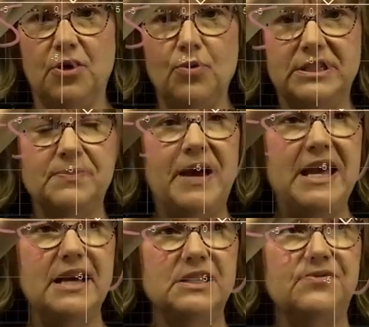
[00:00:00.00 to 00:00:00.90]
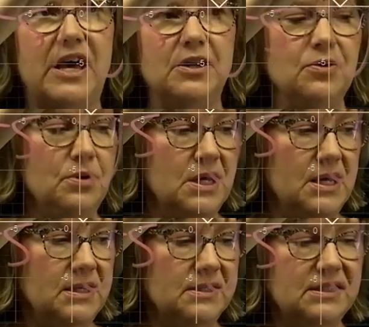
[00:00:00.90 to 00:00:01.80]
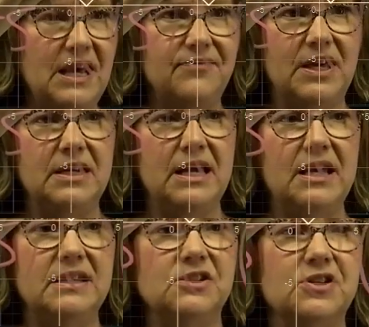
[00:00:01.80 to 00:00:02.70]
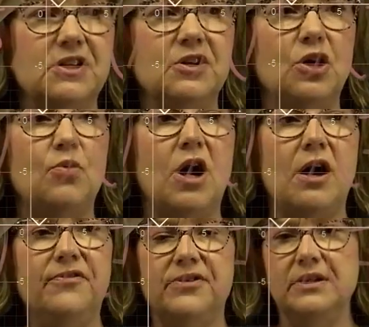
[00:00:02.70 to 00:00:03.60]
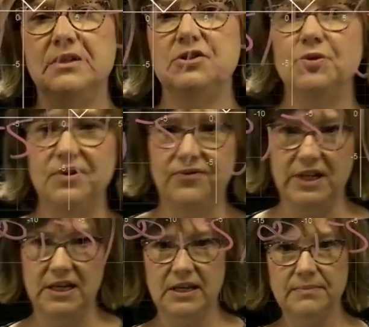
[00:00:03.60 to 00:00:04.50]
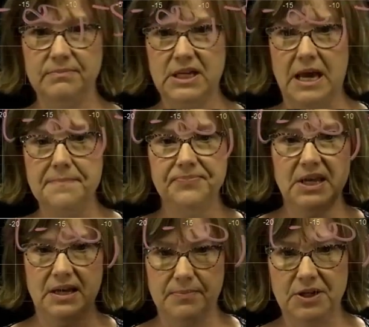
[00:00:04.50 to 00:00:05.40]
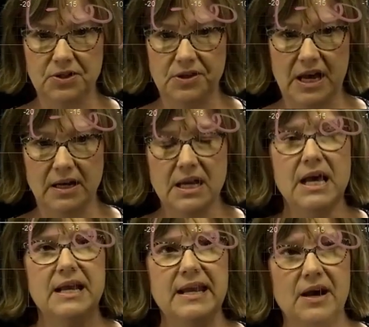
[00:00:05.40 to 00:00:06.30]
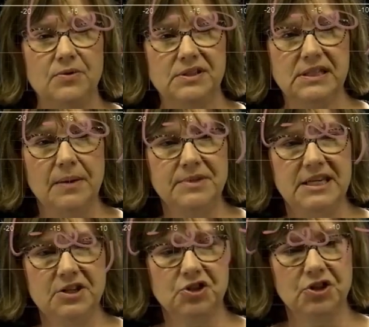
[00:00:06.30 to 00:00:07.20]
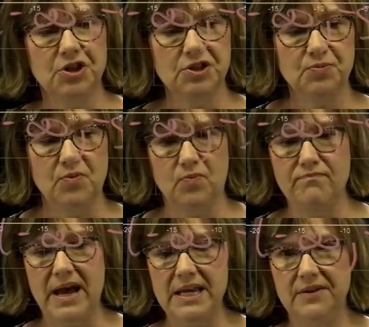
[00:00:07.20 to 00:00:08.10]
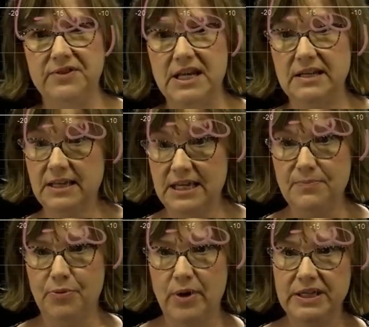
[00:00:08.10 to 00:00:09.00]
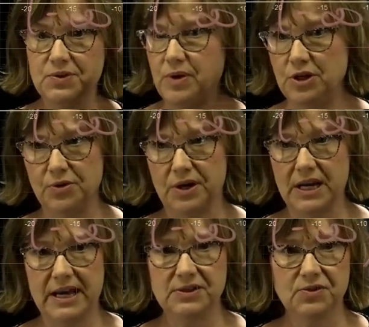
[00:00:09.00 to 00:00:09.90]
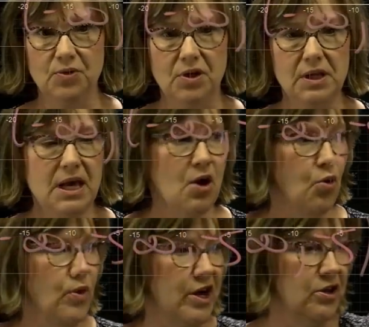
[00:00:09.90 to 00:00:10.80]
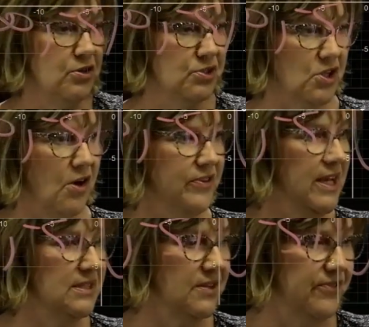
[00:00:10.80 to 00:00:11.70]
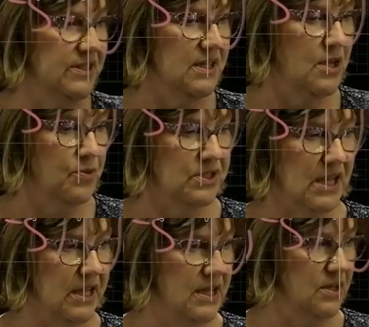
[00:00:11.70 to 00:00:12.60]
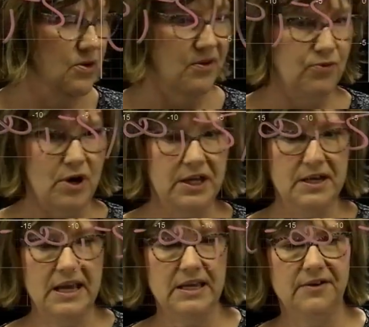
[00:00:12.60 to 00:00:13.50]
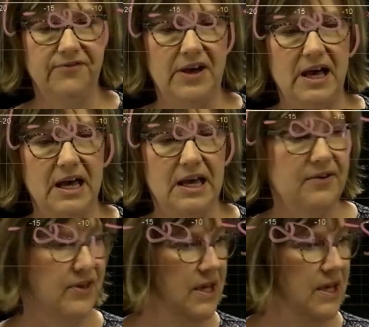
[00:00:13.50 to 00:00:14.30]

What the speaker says: what's my x value? 7, and it's going to go off to infinity, okay? And I'm going to do that. Now, some teachers might have done key points when you were in high school where you solve it as if it's an equal sign, and you have what? -5,